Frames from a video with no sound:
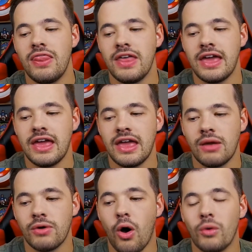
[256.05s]

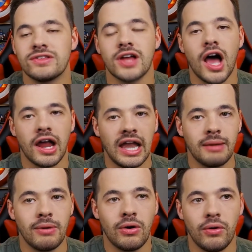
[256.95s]
they were always
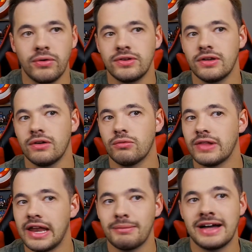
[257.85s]
talking about
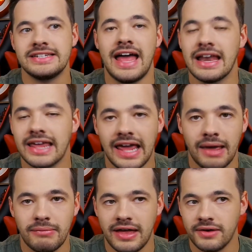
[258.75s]
relating back to
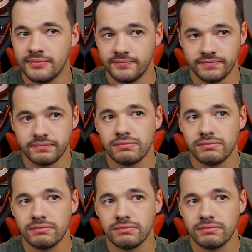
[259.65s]
Endgame and